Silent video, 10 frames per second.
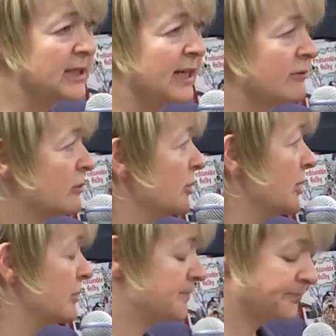to date for
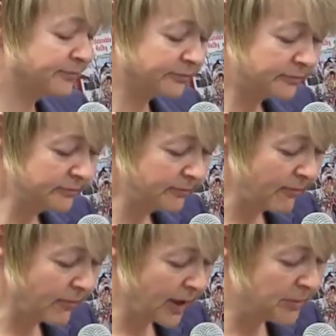you.
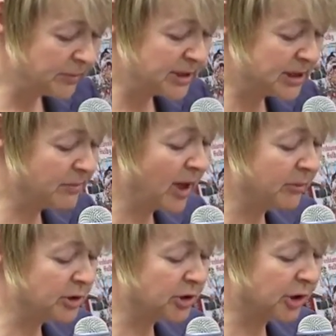But Mrs.
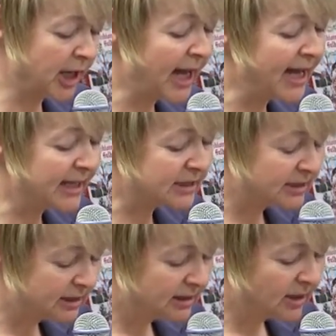Barber shook her head.
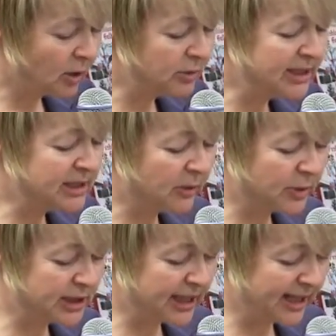Oh, please don't
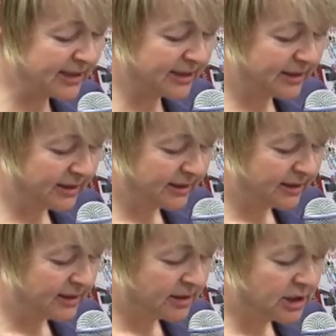wish that.
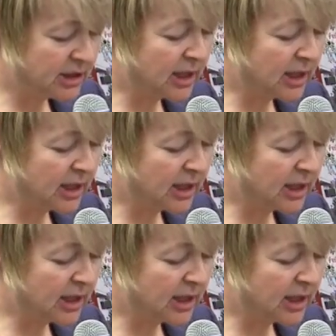She